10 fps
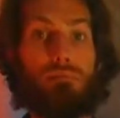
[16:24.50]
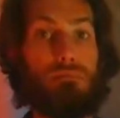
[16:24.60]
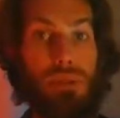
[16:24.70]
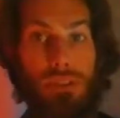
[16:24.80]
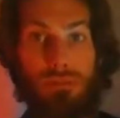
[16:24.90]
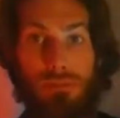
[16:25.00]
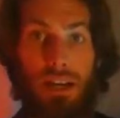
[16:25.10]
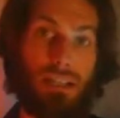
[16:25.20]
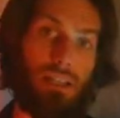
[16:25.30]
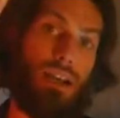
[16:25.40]
But it's
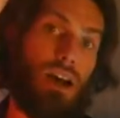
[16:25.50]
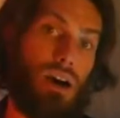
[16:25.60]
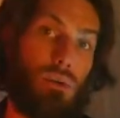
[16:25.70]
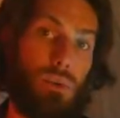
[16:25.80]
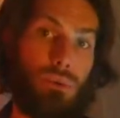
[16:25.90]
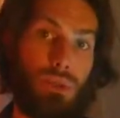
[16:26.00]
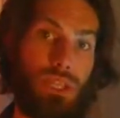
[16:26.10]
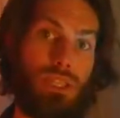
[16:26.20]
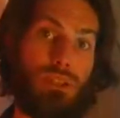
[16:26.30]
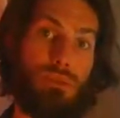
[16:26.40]
fine. What we need
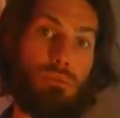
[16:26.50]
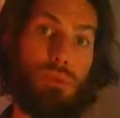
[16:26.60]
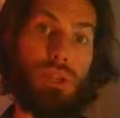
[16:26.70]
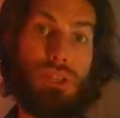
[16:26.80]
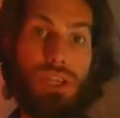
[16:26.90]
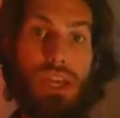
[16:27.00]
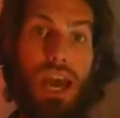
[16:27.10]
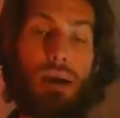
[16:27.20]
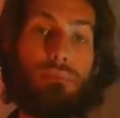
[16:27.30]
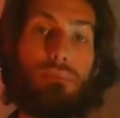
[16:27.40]
to do is bridge the
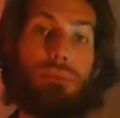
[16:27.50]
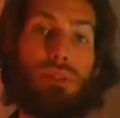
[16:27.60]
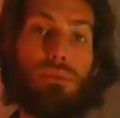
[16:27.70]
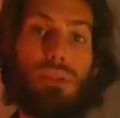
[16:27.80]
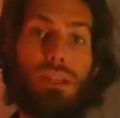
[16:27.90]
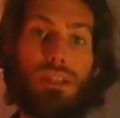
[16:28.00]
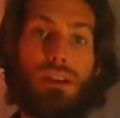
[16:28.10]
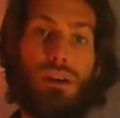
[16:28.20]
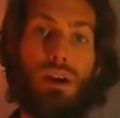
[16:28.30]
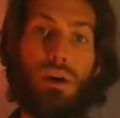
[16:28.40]
gap between
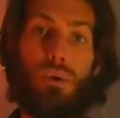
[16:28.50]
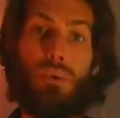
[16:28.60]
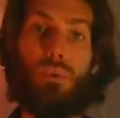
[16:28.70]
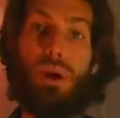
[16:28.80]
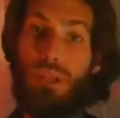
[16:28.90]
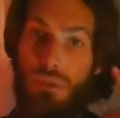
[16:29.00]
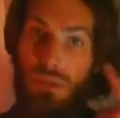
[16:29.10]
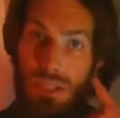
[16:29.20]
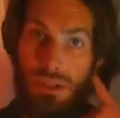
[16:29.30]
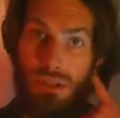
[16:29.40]
what you
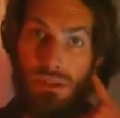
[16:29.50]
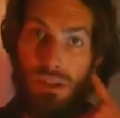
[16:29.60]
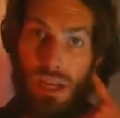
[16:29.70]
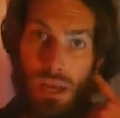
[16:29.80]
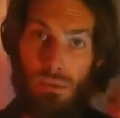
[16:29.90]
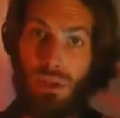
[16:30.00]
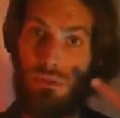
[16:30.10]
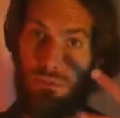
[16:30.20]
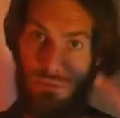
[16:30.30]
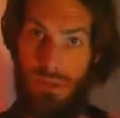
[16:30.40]
hear and what you
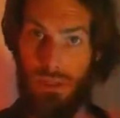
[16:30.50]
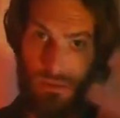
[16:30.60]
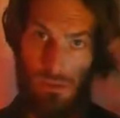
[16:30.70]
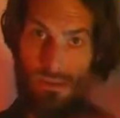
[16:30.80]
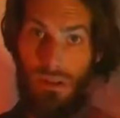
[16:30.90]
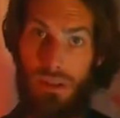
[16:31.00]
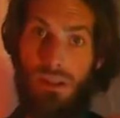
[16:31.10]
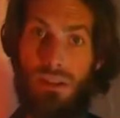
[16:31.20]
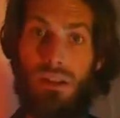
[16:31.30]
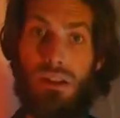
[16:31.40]
feel,
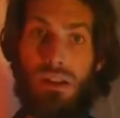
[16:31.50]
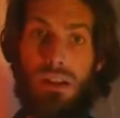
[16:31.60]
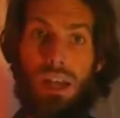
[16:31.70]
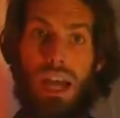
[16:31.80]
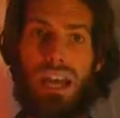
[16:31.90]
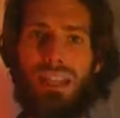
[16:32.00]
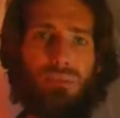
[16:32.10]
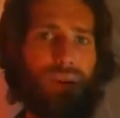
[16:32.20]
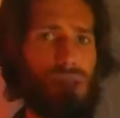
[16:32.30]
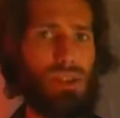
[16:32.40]
and then
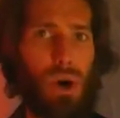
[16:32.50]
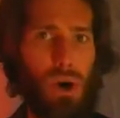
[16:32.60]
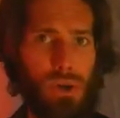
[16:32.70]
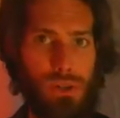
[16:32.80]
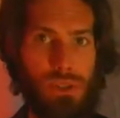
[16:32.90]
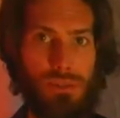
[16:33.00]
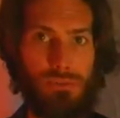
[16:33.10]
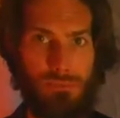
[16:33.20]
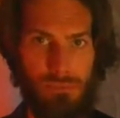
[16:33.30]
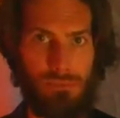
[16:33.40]
what it's called.
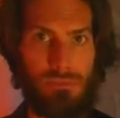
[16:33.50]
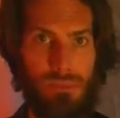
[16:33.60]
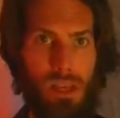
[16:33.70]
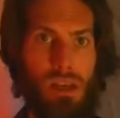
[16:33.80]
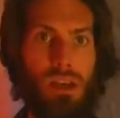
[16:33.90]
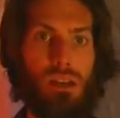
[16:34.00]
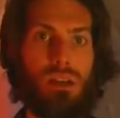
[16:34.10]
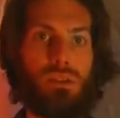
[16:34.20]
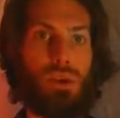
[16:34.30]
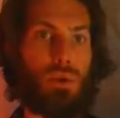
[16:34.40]

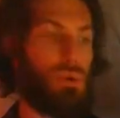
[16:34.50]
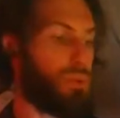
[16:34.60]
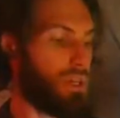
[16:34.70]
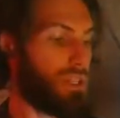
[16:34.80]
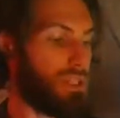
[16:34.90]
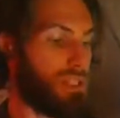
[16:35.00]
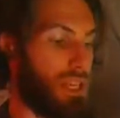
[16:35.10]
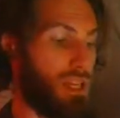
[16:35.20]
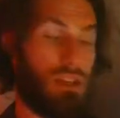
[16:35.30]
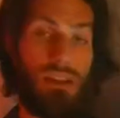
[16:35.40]
So we're going to
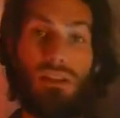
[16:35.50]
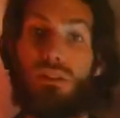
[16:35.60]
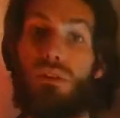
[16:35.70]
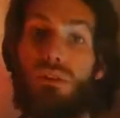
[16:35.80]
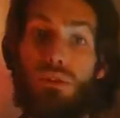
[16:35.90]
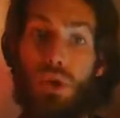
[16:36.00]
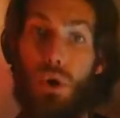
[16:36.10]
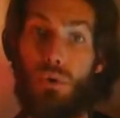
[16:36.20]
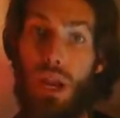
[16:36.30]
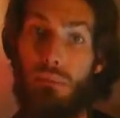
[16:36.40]
sing
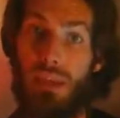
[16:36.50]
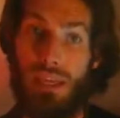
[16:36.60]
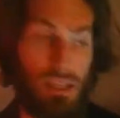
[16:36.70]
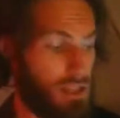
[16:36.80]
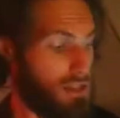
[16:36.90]
do, re, mi,